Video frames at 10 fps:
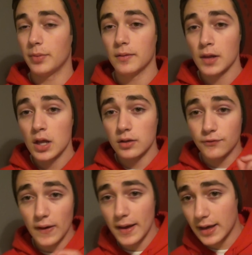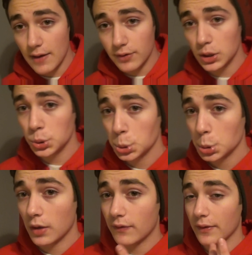But just find that cave in
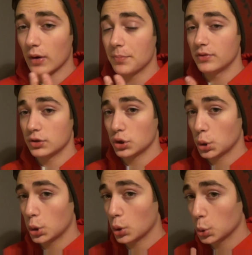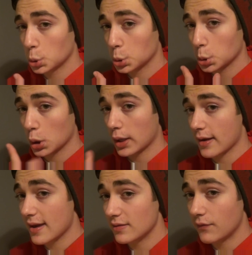and find the right position, you know, kind of like
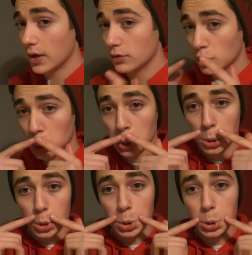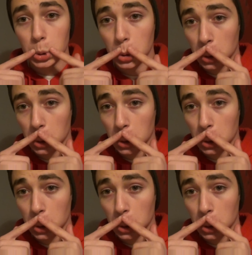a kissy face. Mm-hmm.